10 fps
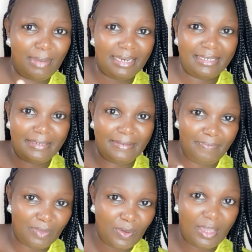but
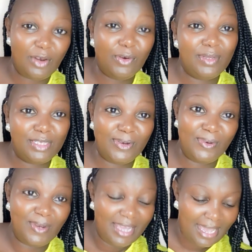you can always
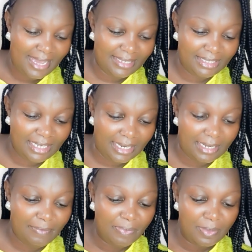go and
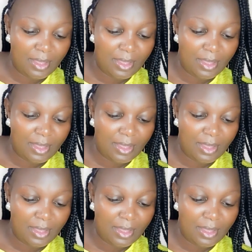check.